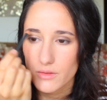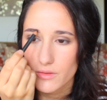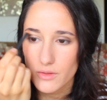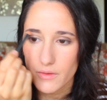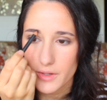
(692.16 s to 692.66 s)

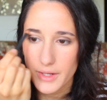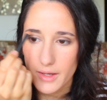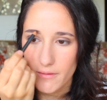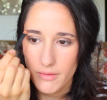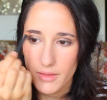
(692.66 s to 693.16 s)
So on the
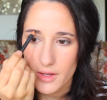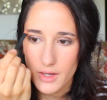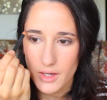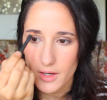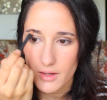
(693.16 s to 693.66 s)
day of
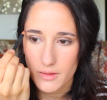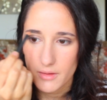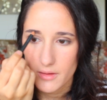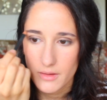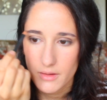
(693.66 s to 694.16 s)
the uh,
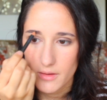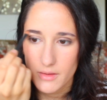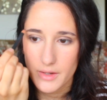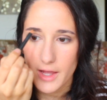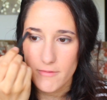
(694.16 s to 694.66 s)

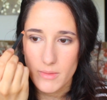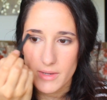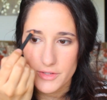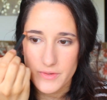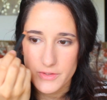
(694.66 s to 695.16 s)
the day of my
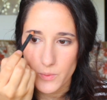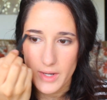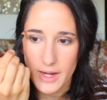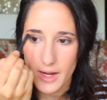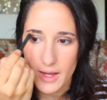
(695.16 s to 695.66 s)
best friend's
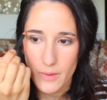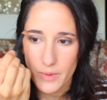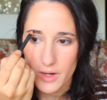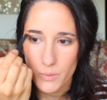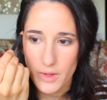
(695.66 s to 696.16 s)
wedding, I
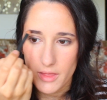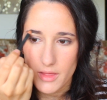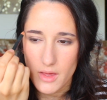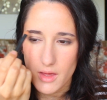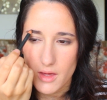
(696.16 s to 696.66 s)
went in
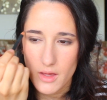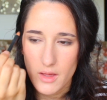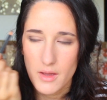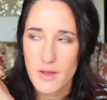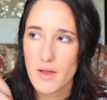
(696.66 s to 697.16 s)
with the
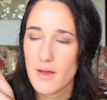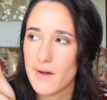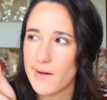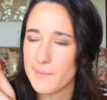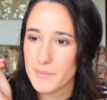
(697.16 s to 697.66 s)

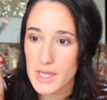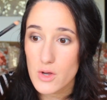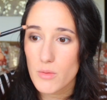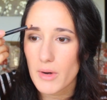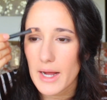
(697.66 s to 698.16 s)
um,
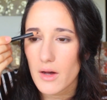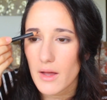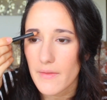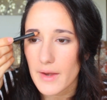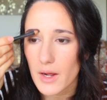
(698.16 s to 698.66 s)

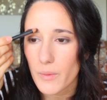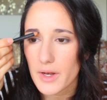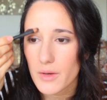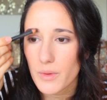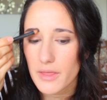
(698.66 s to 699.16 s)
EcoBrow, and then I
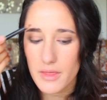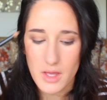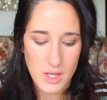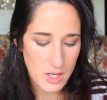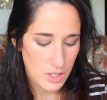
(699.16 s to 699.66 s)
went in with
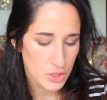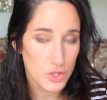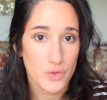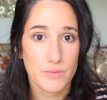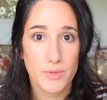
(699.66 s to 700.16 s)
the
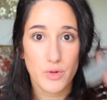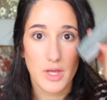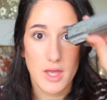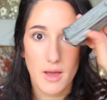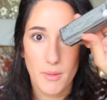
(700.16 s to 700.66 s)
Juice
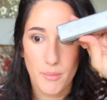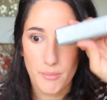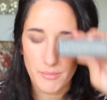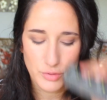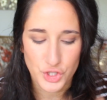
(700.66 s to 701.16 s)
Beauty
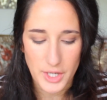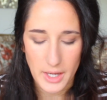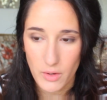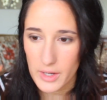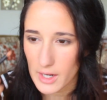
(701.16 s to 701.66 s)

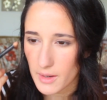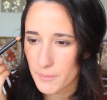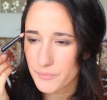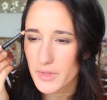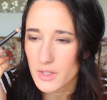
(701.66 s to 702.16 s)
gel, and
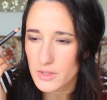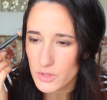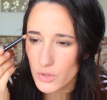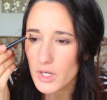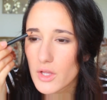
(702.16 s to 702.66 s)
I'm
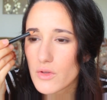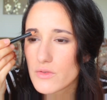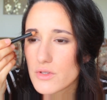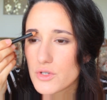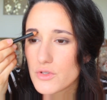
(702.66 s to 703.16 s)
still gonna
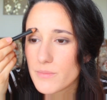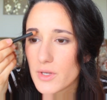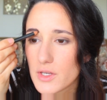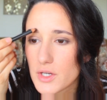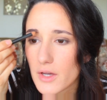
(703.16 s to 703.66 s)
use the Juice
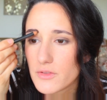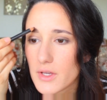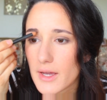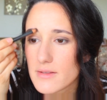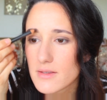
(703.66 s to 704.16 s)
Beauty gel
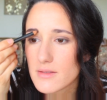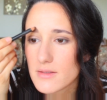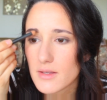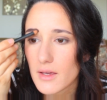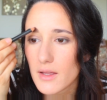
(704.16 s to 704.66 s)
so you guys can
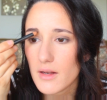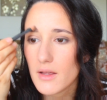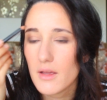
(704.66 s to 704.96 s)
see it.